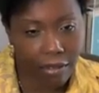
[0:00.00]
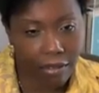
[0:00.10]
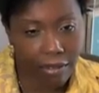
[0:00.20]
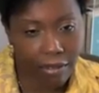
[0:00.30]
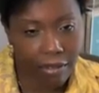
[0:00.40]

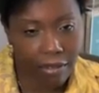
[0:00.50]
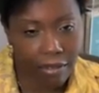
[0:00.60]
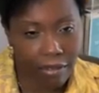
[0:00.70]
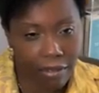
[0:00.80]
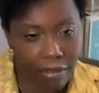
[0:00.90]

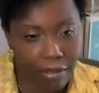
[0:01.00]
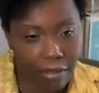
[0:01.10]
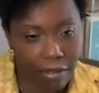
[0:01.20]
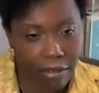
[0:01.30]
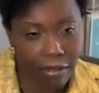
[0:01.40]

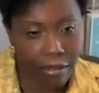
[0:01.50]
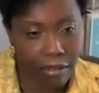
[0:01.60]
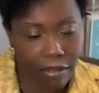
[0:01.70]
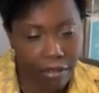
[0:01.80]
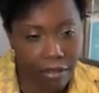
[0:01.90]

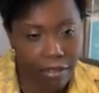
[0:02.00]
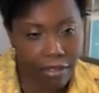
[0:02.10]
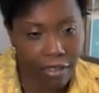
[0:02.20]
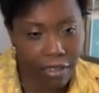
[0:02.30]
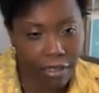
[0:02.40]

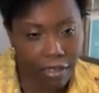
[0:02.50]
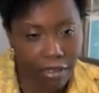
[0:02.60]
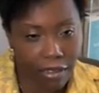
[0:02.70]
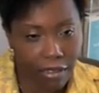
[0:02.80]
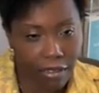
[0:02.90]

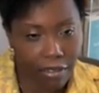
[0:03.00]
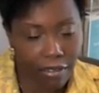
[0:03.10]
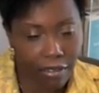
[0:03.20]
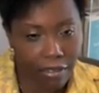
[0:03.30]
(not speaking)